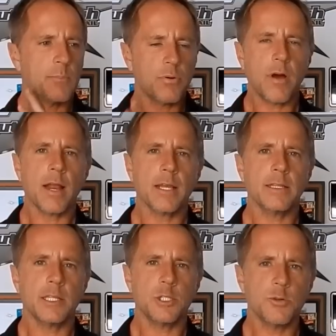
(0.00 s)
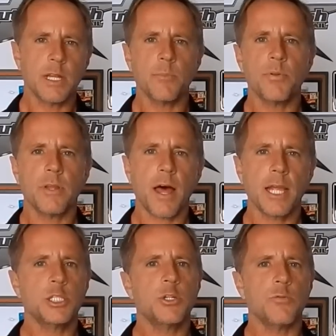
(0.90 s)
product that you can
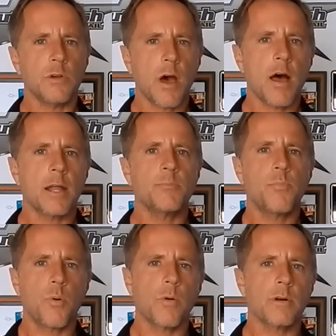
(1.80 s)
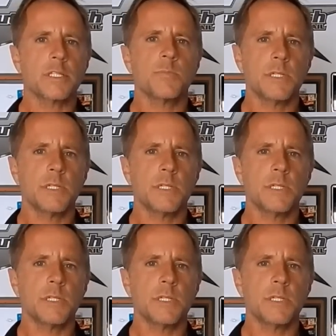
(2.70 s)
apply to non-porous